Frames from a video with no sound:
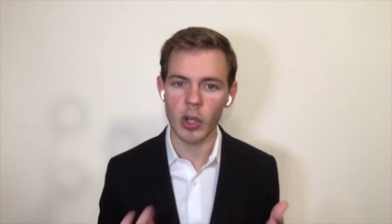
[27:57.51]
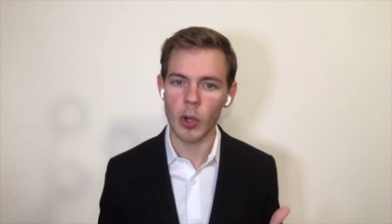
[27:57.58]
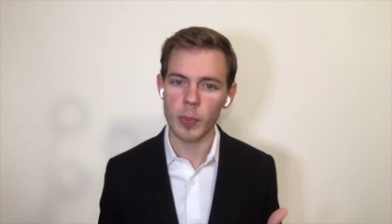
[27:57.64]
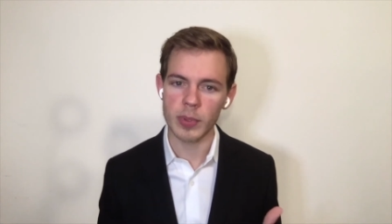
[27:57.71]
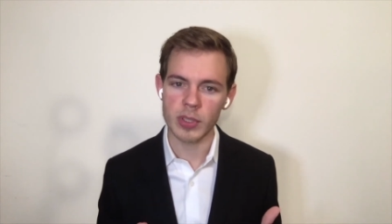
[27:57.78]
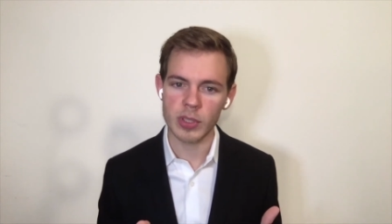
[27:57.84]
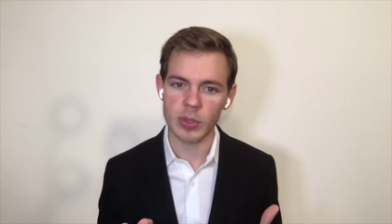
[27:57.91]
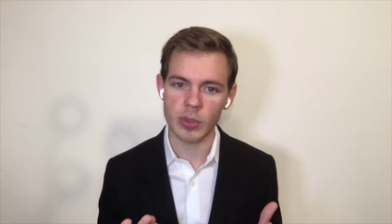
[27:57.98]

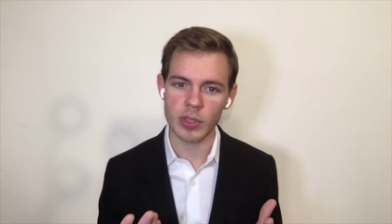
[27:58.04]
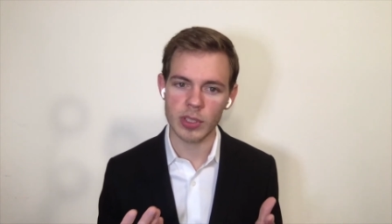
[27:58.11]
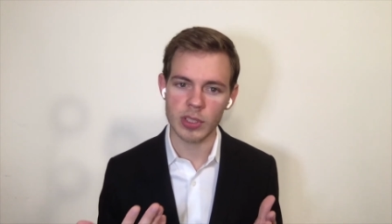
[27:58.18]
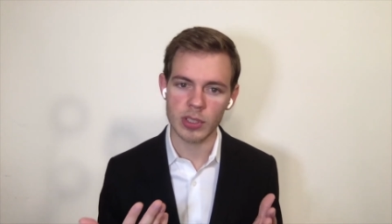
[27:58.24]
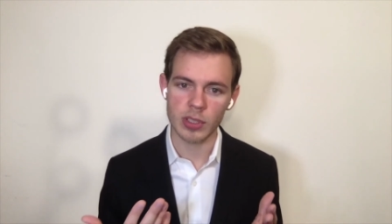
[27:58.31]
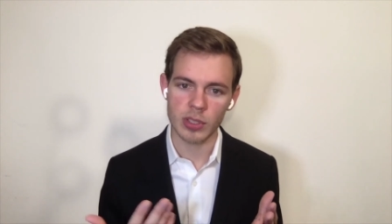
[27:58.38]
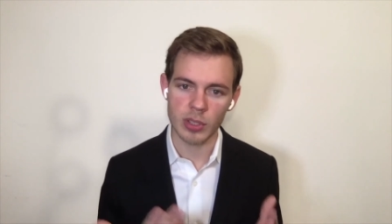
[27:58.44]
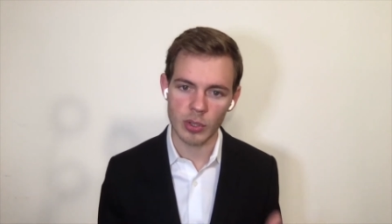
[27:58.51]
open
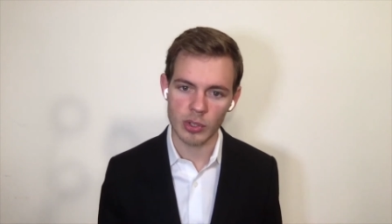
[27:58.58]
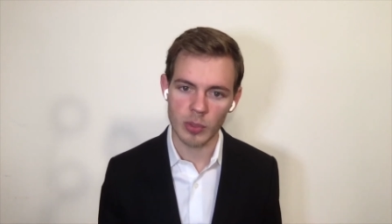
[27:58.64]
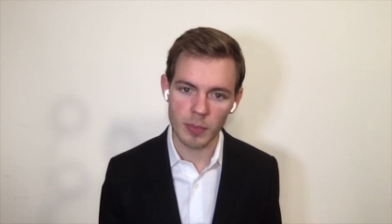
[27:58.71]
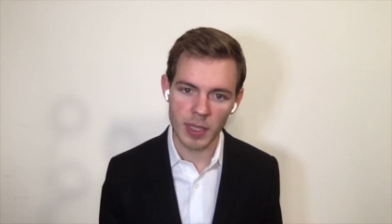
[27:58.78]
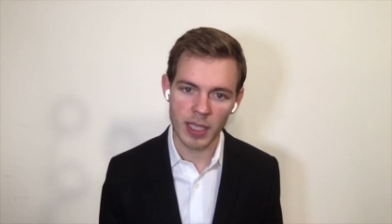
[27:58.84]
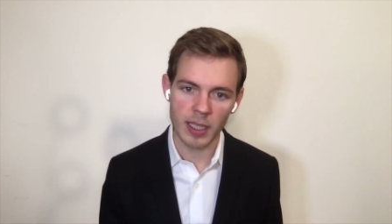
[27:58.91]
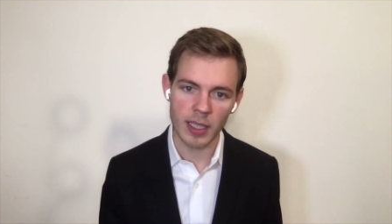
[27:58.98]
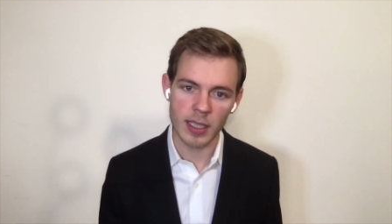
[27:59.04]
source social
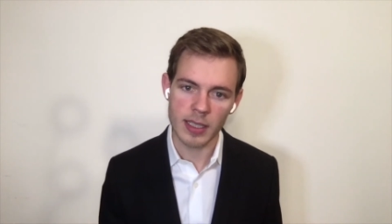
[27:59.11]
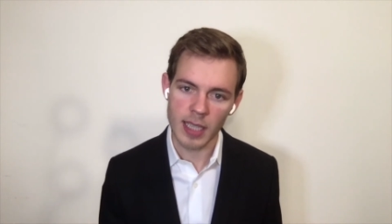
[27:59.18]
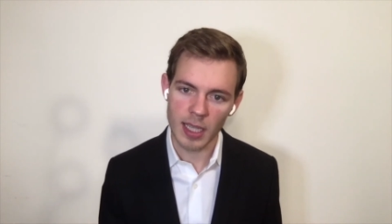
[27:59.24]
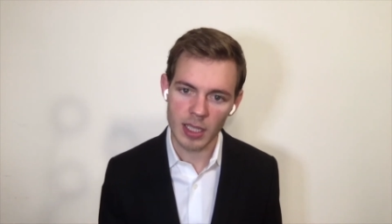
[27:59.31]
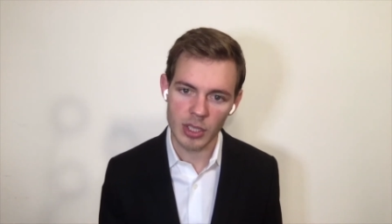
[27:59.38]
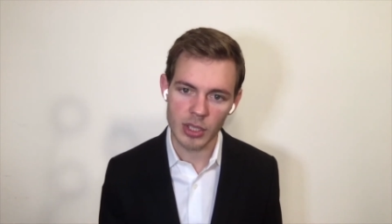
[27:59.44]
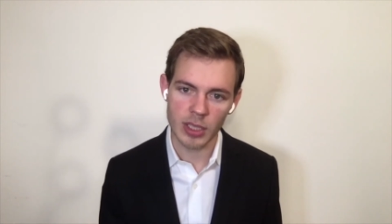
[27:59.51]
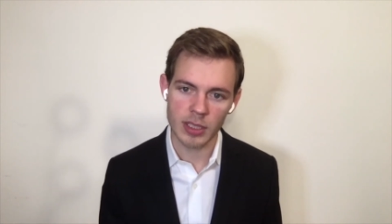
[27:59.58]
media
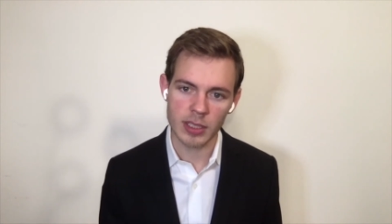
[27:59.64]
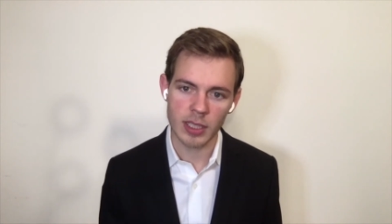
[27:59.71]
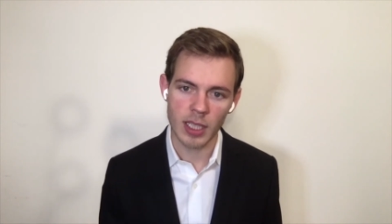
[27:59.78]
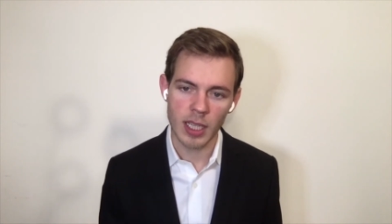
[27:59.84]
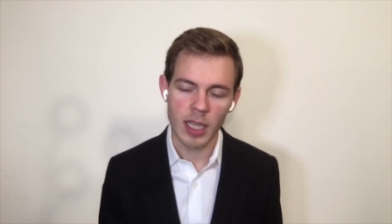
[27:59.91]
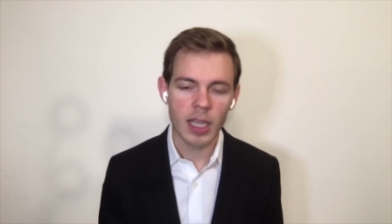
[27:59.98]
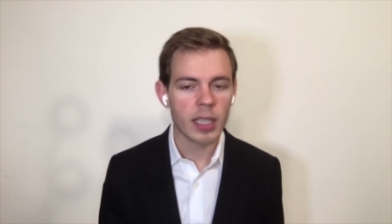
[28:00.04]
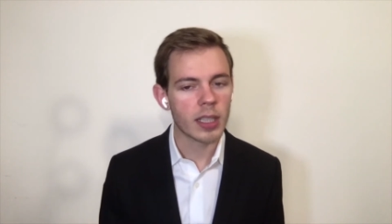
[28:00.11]
intelligence,
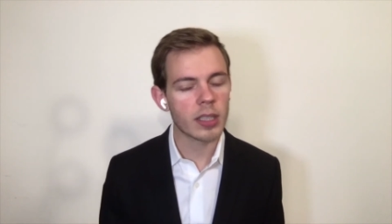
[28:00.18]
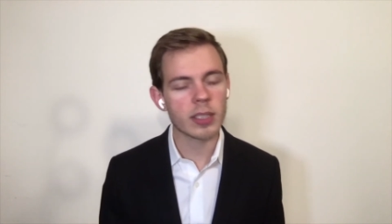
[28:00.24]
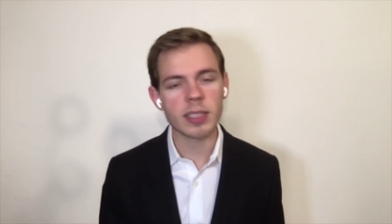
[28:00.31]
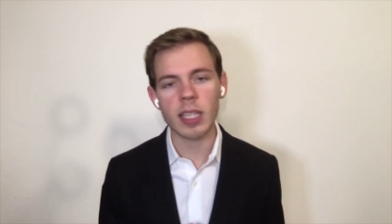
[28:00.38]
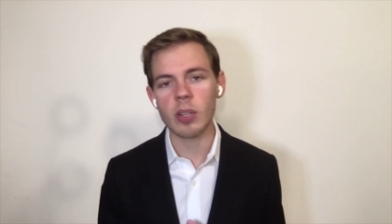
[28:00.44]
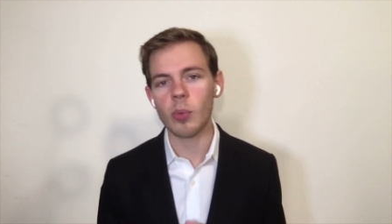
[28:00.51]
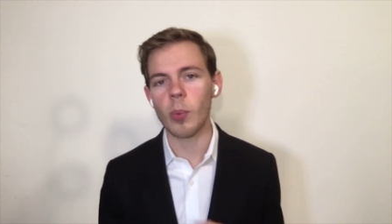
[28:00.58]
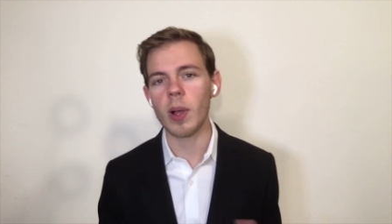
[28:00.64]
there is
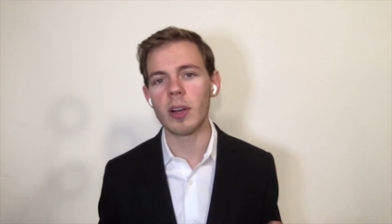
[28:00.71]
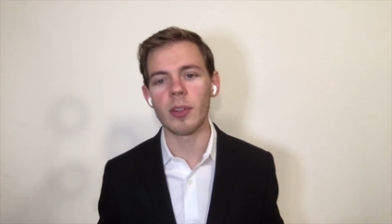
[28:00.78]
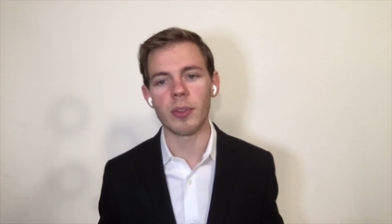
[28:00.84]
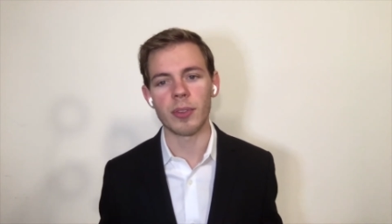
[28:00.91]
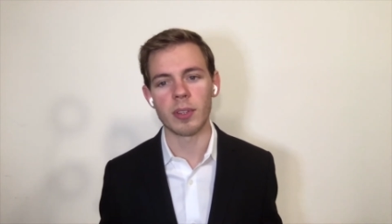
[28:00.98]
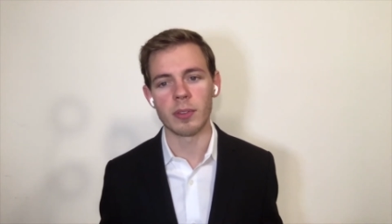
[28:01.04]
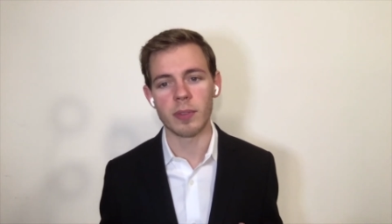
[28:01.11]
a wealth of